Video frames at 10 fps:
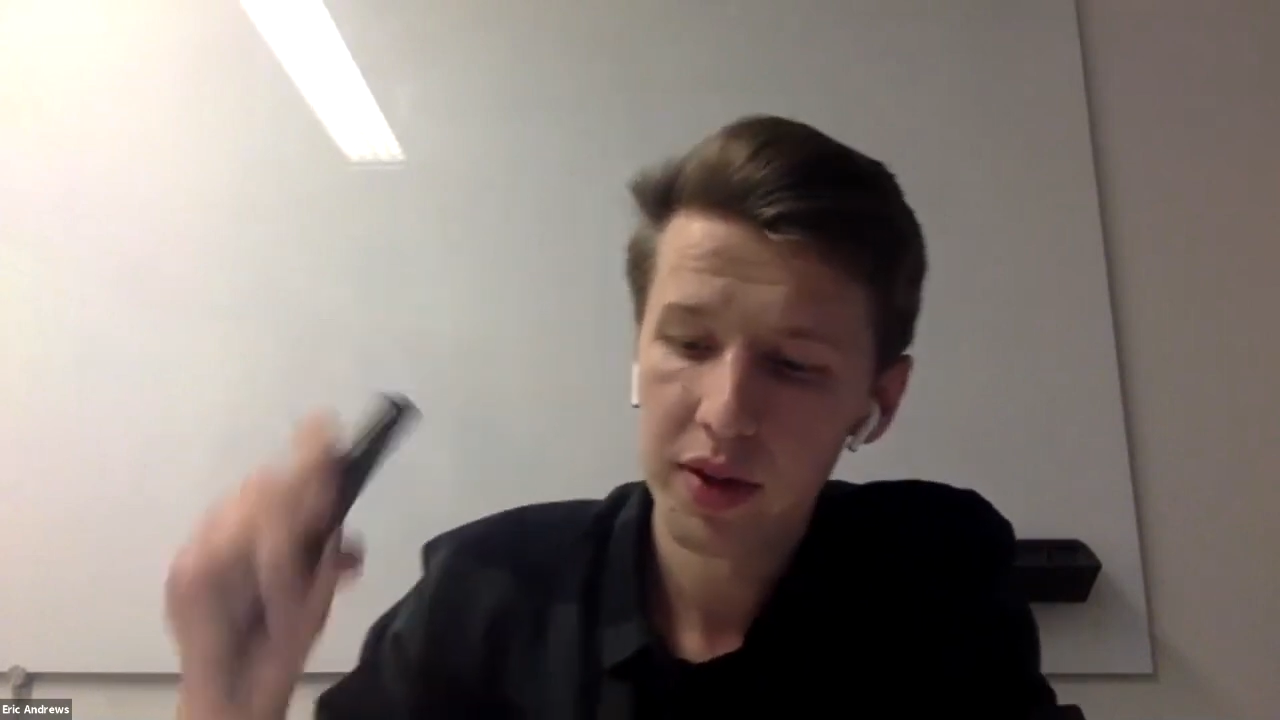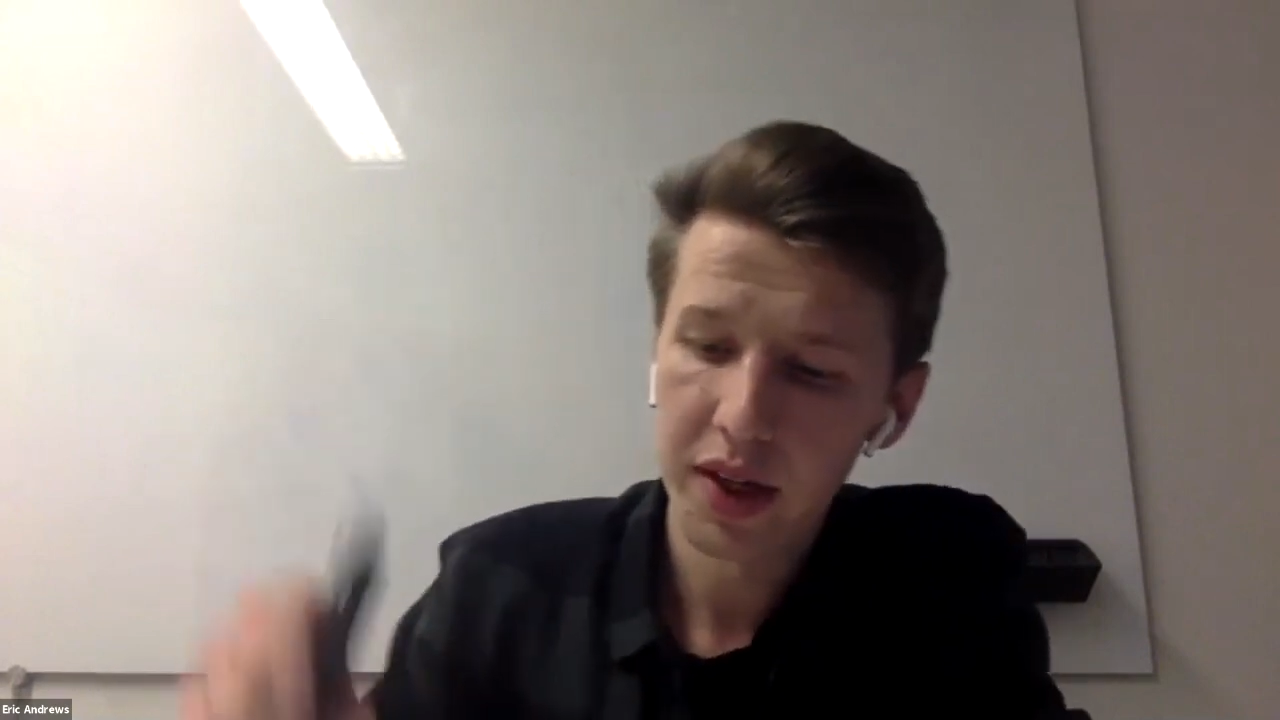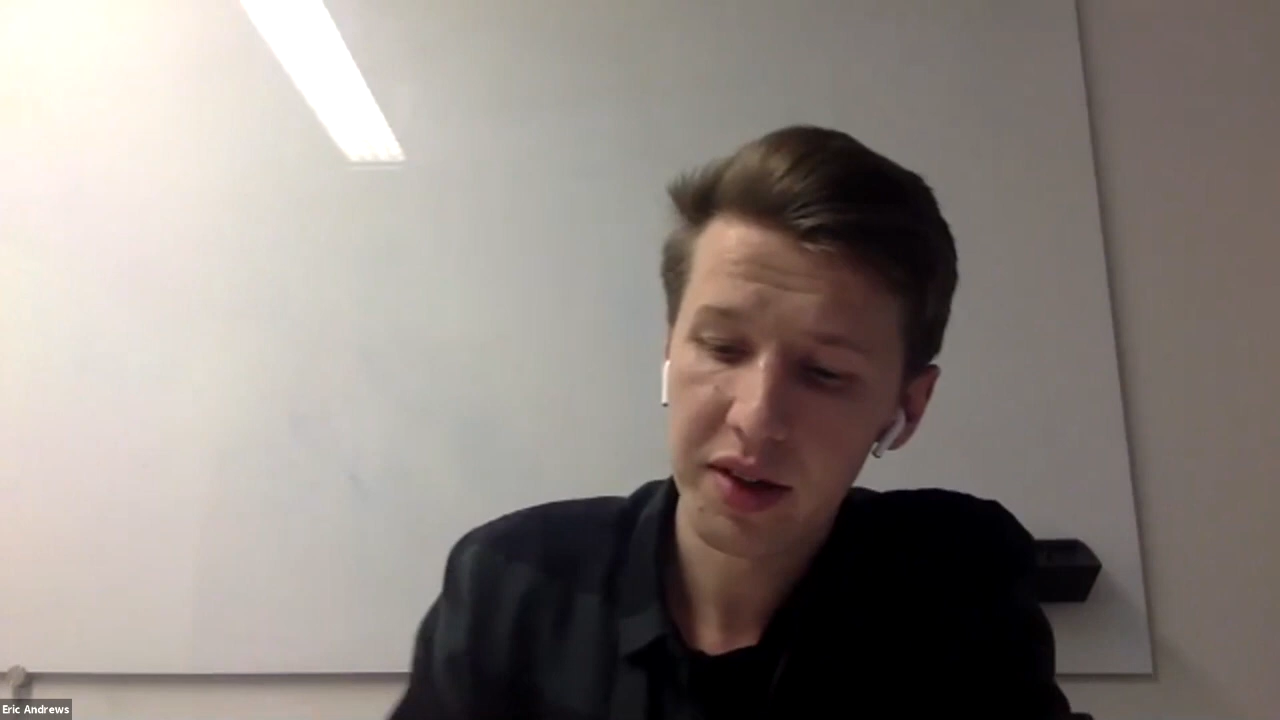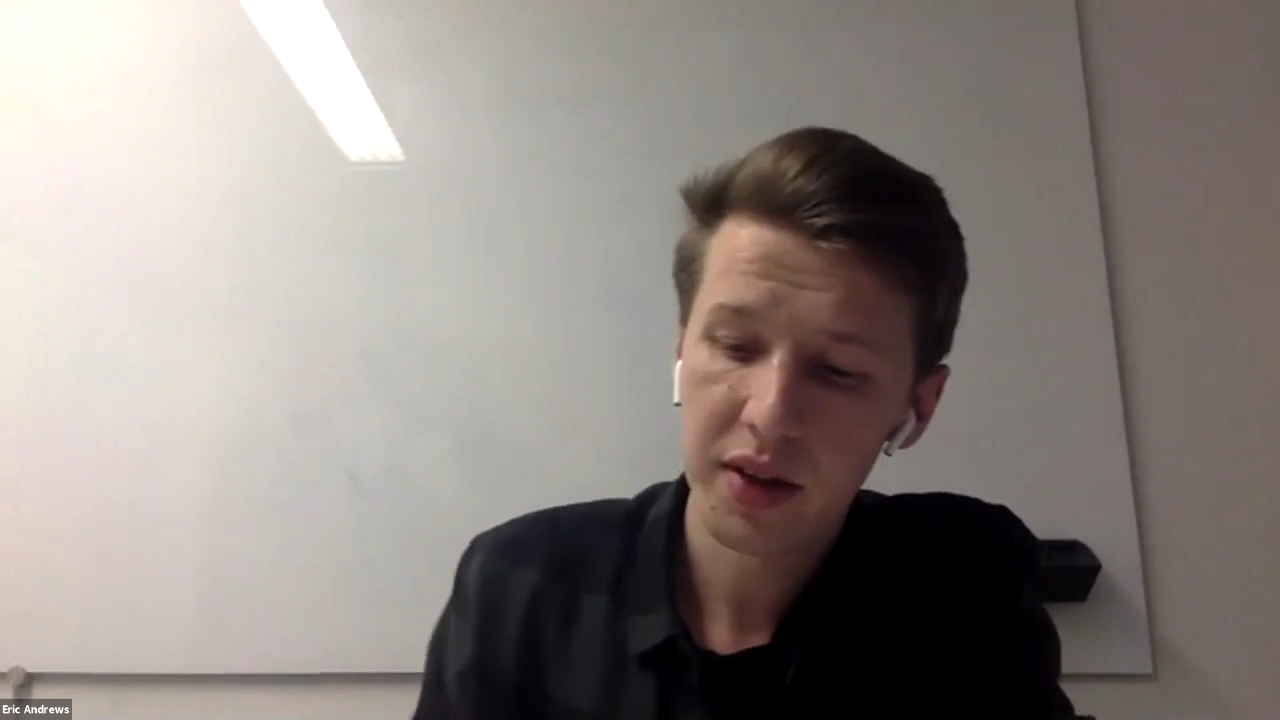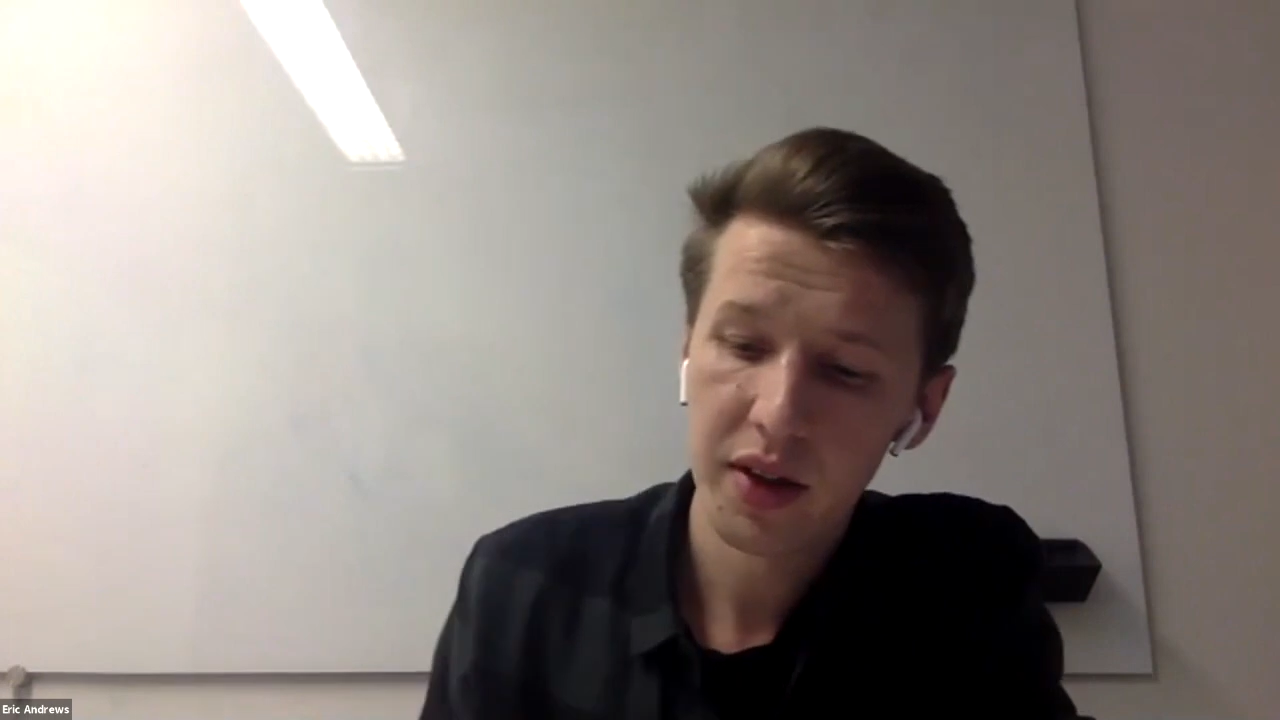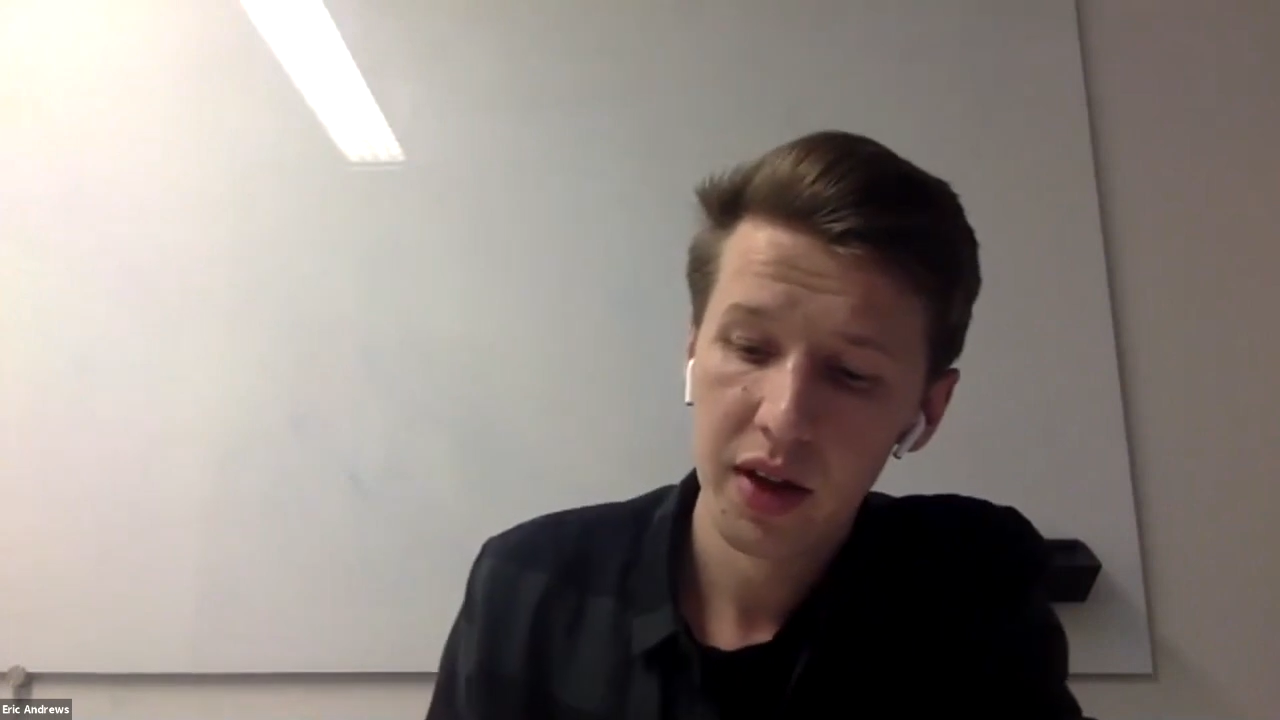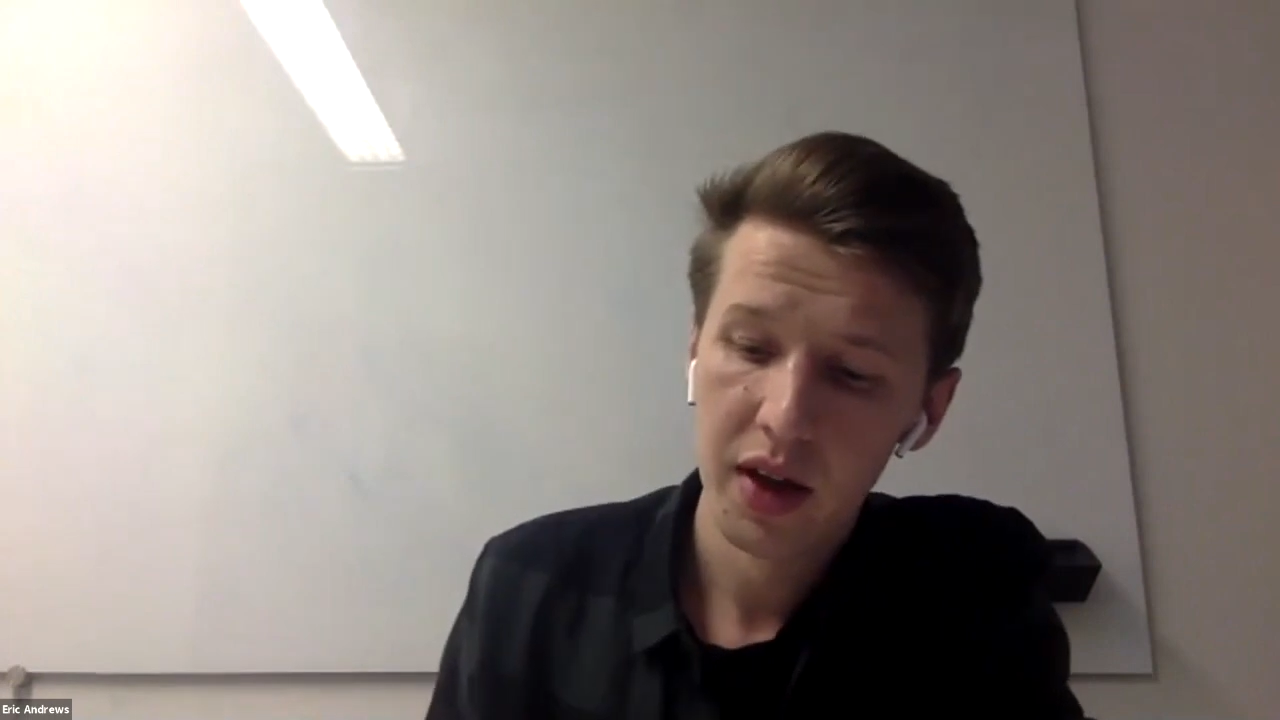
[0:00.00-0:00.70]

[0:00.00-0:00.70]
released